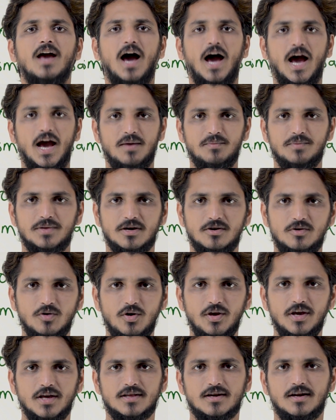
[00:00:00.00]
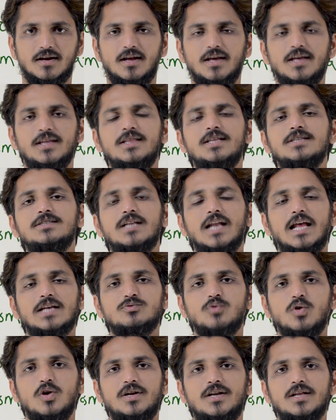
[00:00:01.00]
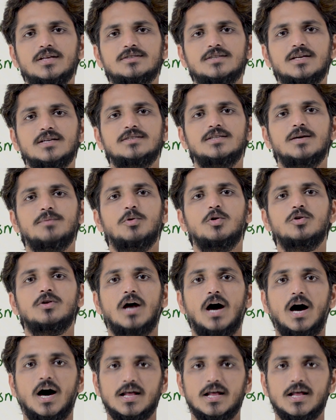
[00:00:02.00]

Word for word: I am Raghu here. In this class we will discuss about